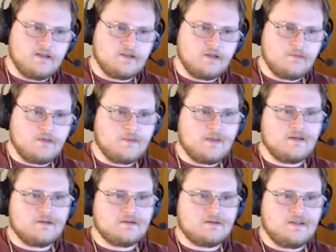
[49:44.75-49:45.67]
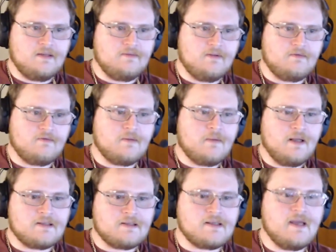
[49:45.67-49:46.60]
It took me about 10, 15
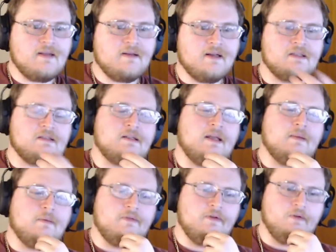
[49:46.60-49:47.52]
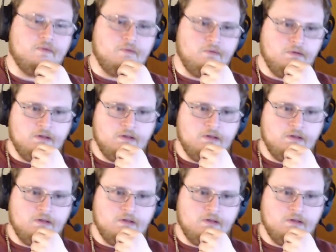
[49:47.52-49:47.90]
minutes sitting there to get my food.